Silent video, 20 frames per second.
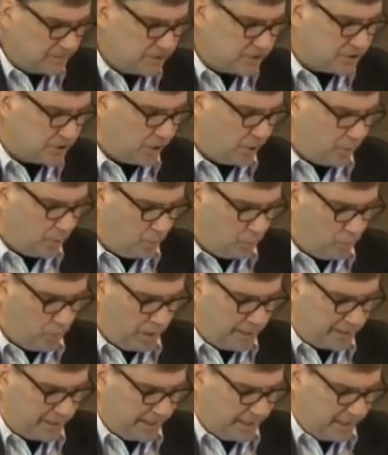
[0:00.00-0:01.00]
So
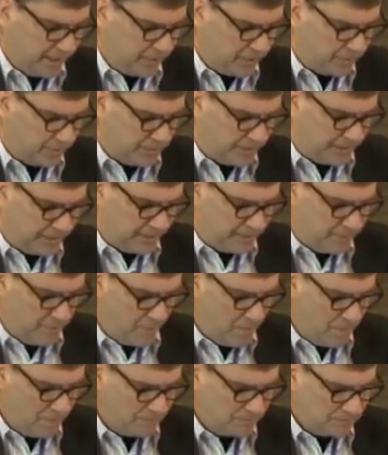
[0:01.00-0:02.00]
what Ingram did,
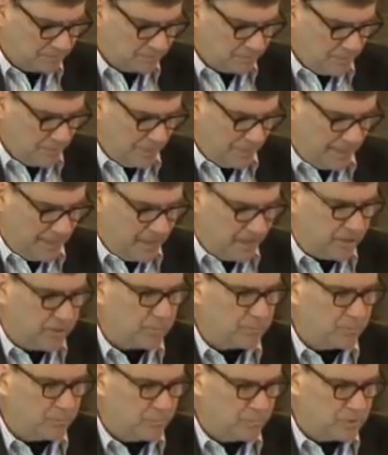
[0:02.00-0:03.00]

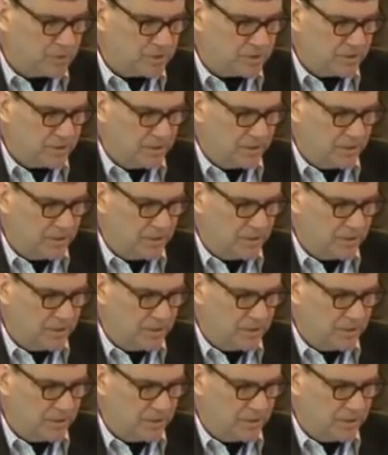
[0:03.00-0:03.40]
Ingram was,